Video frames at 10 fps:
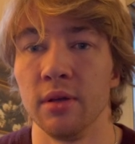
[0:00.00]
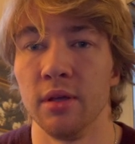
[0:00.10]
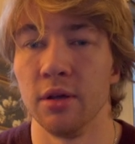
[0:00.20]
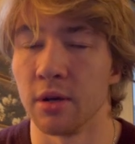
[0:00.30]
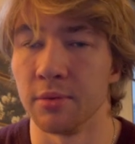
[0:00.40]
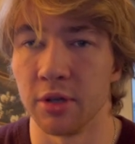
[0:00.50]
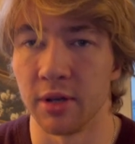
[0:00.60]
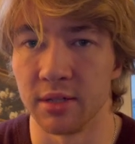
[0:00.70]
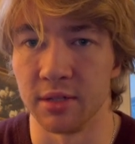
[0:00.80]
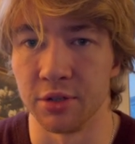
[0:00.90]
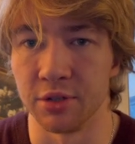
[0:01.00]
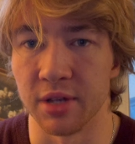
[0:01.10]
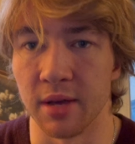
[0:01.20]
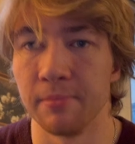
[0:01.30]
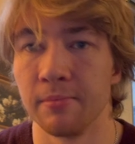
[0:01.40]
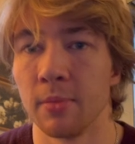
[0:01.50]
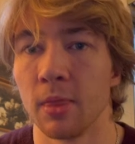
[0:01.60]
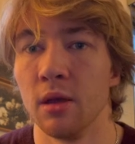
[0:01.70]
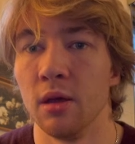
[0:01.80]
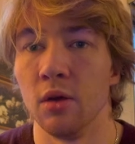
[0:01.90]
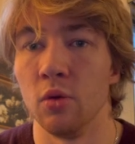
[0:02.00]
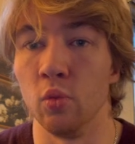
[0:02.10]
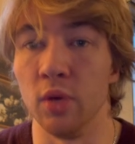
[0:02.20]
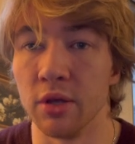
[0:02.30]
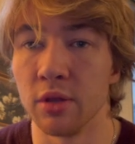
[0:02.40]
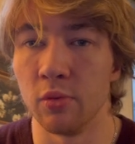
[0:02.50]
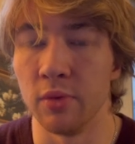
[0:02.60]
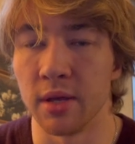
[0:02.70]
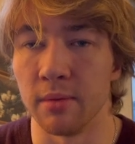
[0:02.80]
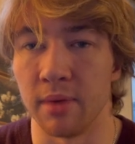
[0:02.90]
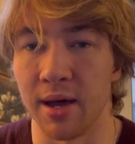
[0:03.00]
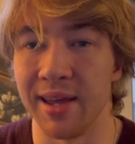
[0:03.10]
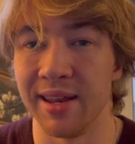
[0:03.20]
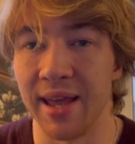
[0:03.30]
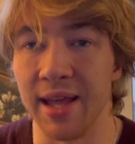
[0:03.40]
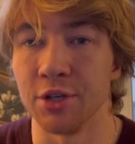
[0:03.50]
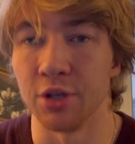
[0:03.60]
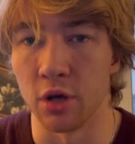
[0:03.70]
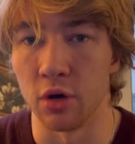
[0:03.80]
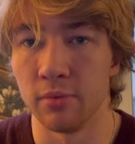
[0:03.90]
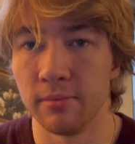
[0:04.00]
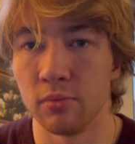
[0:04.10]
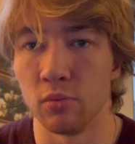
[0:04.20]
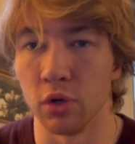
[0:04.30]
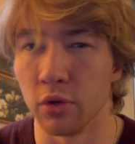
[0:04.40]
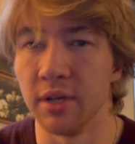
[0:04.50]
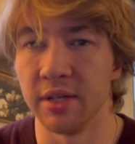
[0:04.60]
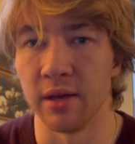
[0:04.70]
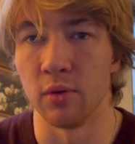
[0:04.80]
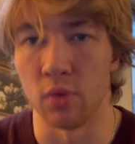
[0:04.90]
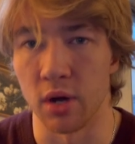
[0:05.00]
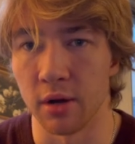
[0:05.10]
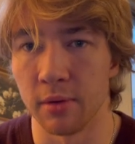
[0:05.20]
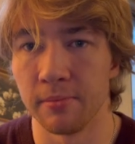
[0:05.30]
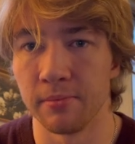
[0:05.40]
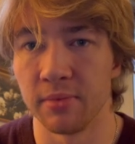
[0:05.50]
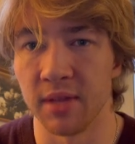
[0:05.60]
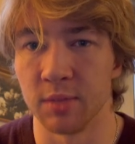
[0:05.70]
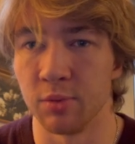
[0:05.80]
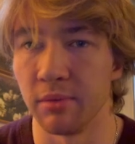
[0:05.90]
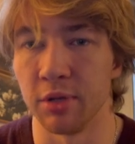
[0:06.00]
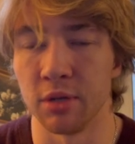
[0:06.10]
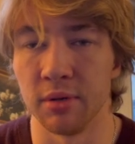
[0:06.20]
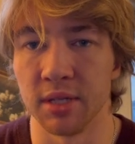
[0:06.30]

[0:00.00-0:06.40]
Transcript: here comes our next decision step. We know that when we combine H and O, we're going to get water. That's pretty much always